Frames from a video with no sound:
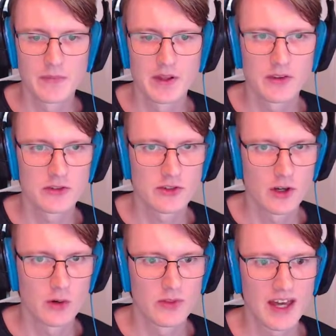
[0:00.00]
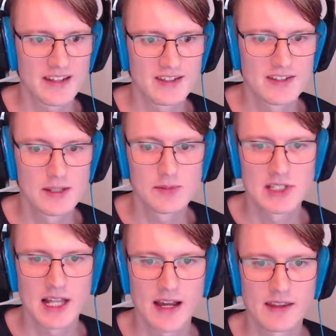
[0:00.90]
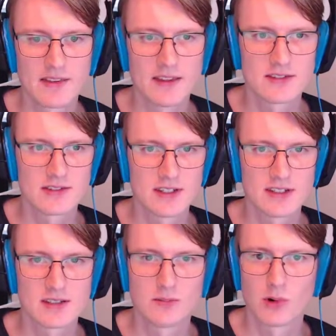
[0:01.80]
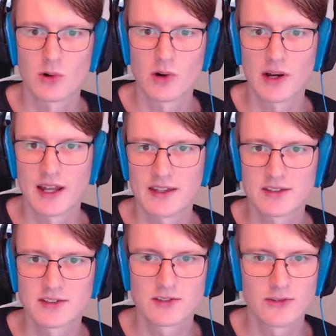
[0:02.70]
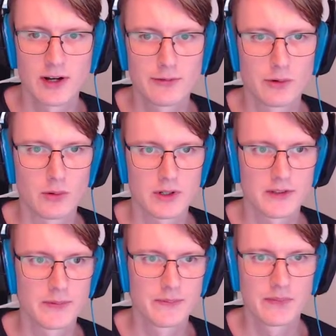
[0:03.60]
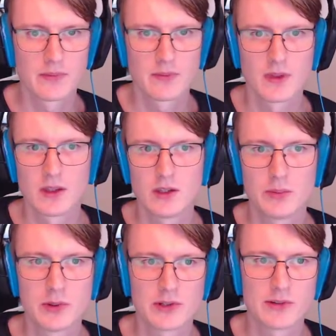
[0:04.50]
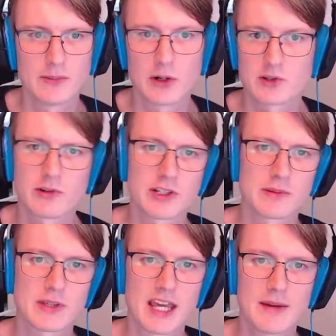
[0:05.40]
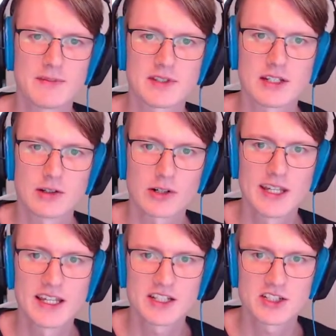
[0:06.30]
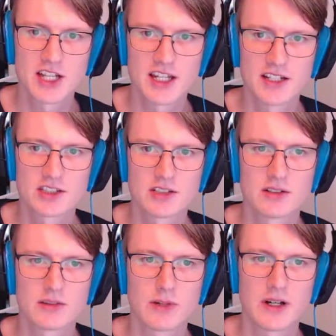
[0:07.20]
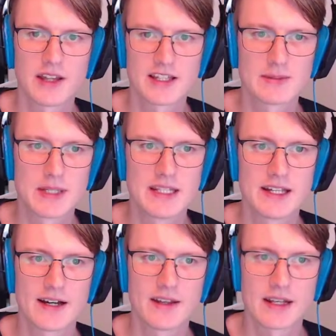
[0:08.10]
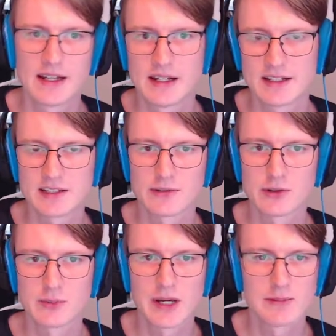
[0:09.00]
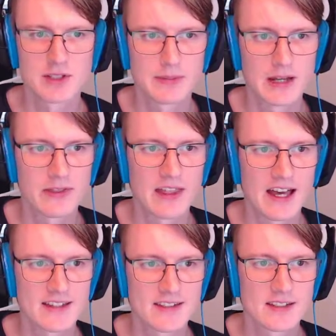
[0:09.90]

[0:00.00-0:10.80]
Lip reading: So that seems like this is more or less straightforward. You put post-quantum KEMs in your key exchange. Well, that's been done. There's a few papers about that.